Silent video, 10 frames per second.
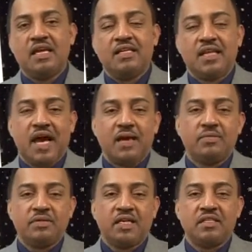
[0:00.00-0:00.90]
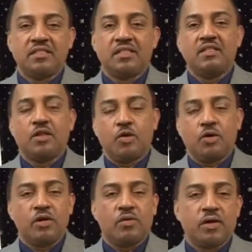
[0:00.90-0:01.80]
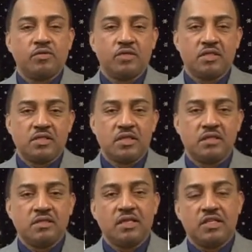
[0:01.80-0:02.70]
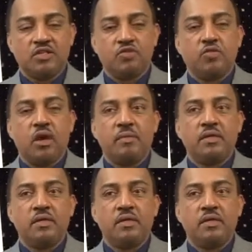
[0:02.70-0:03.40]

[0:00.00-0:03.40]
the hypertension, the coronary artery disease that is so common in